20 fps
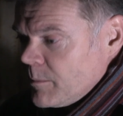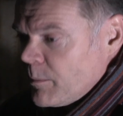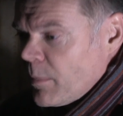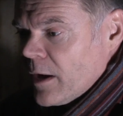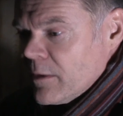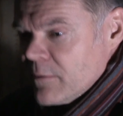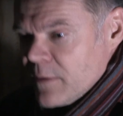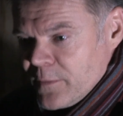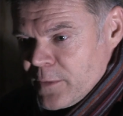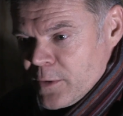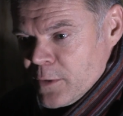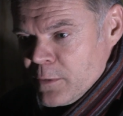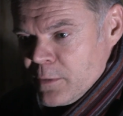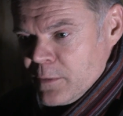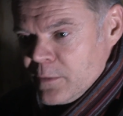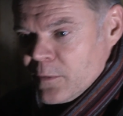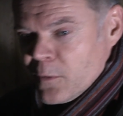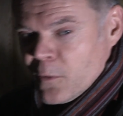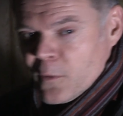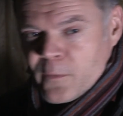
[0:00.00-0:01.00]
bike
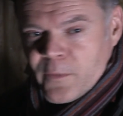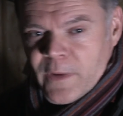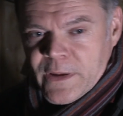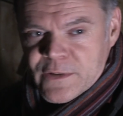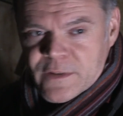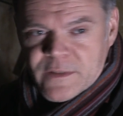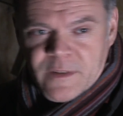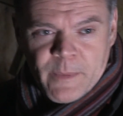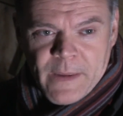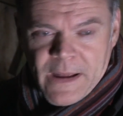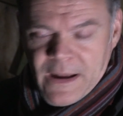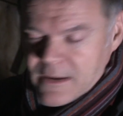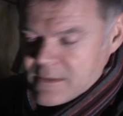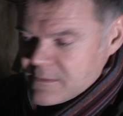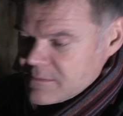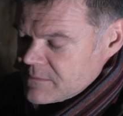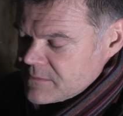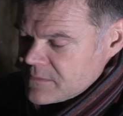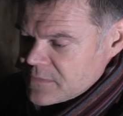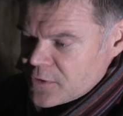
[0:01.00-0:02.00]
reviews or features about
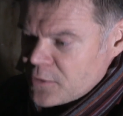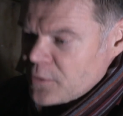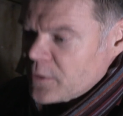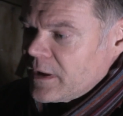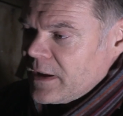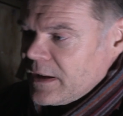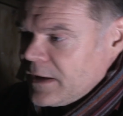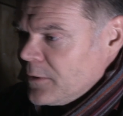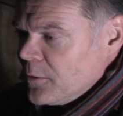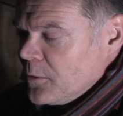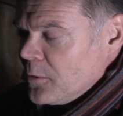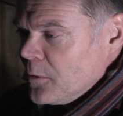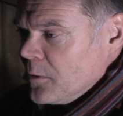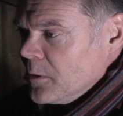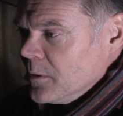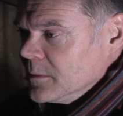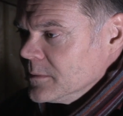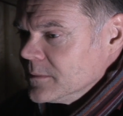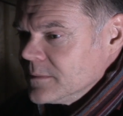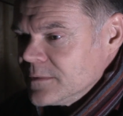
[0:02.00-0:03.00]
cooking
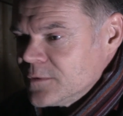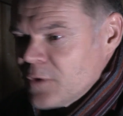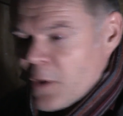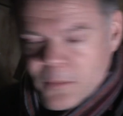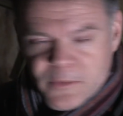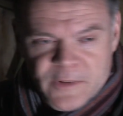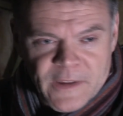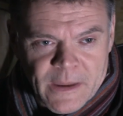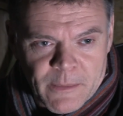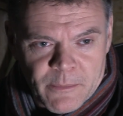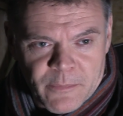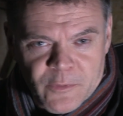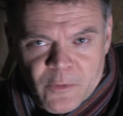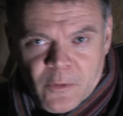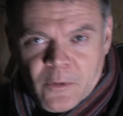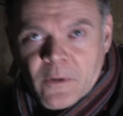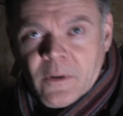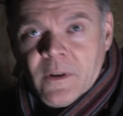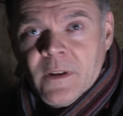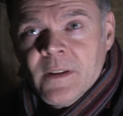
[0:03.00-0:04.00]
or top tips,
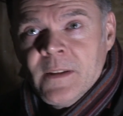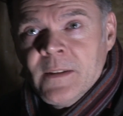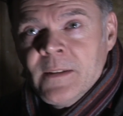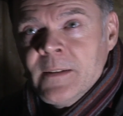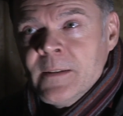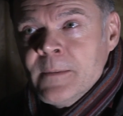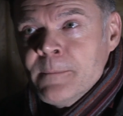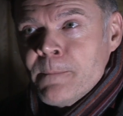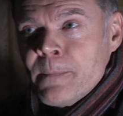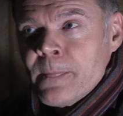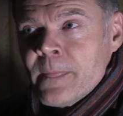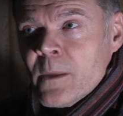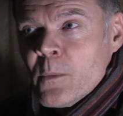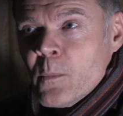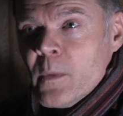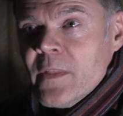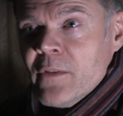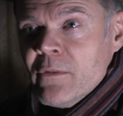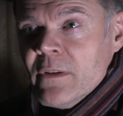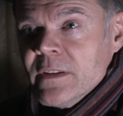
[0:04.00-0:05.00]
or
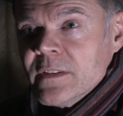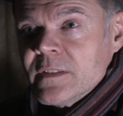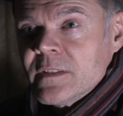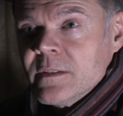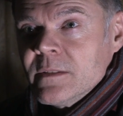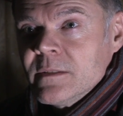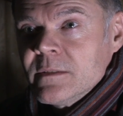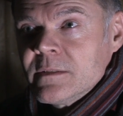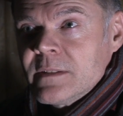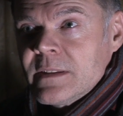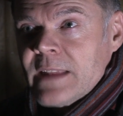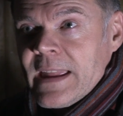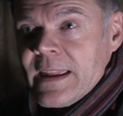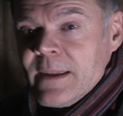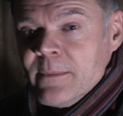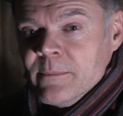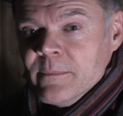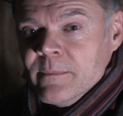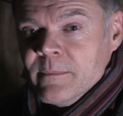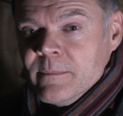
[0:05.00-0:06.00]
whether it's
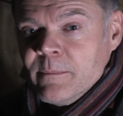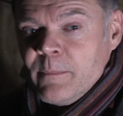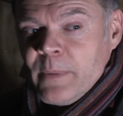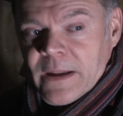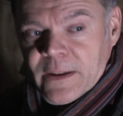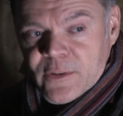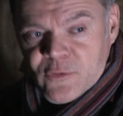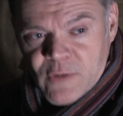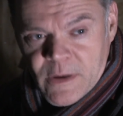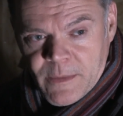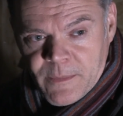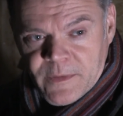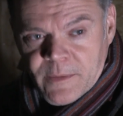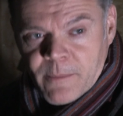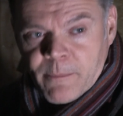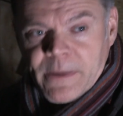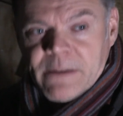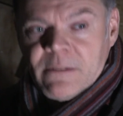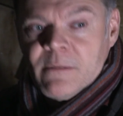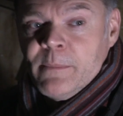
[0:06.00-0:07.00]
taking bigger trips
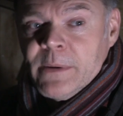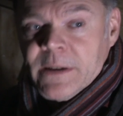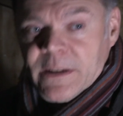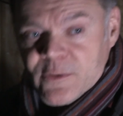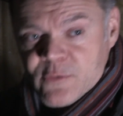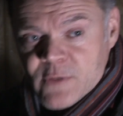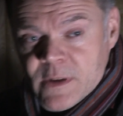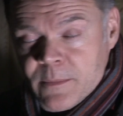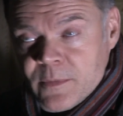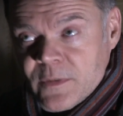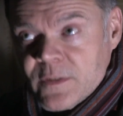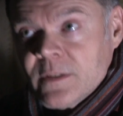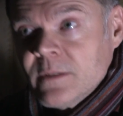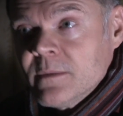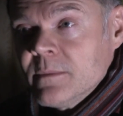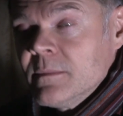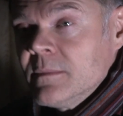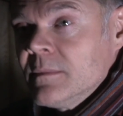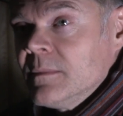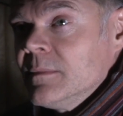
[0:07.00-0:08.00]
and bigger trips,
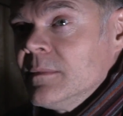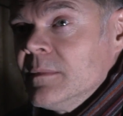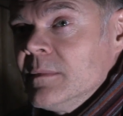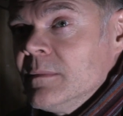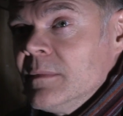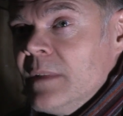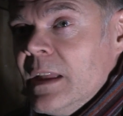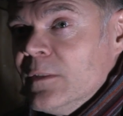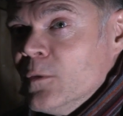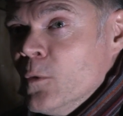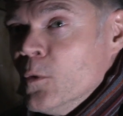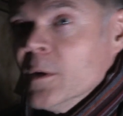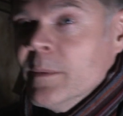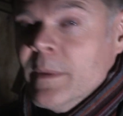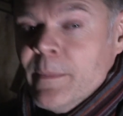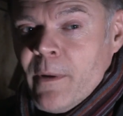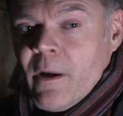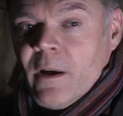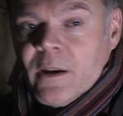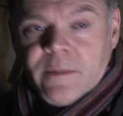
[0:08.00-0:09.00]
it's all going
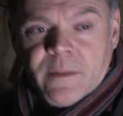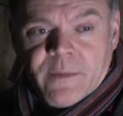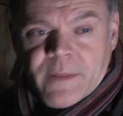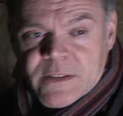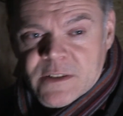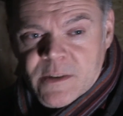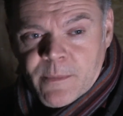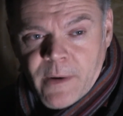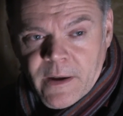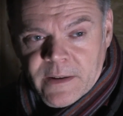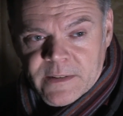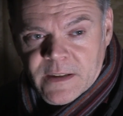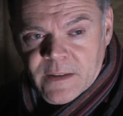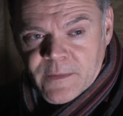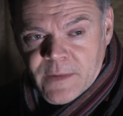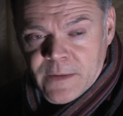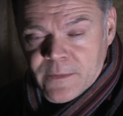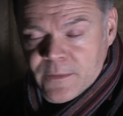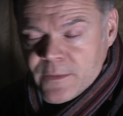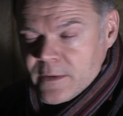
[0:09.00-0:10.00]
to be part of Adventure Bike
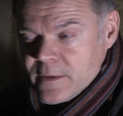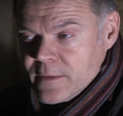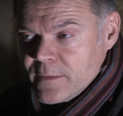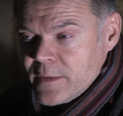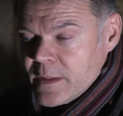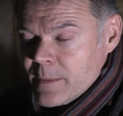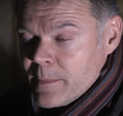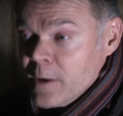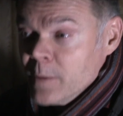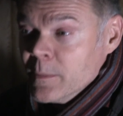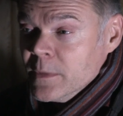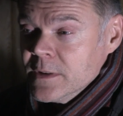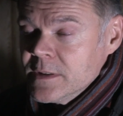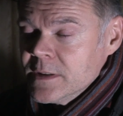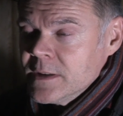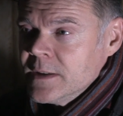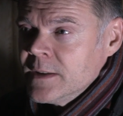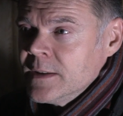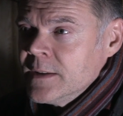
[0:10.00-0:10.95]
TV for the moment.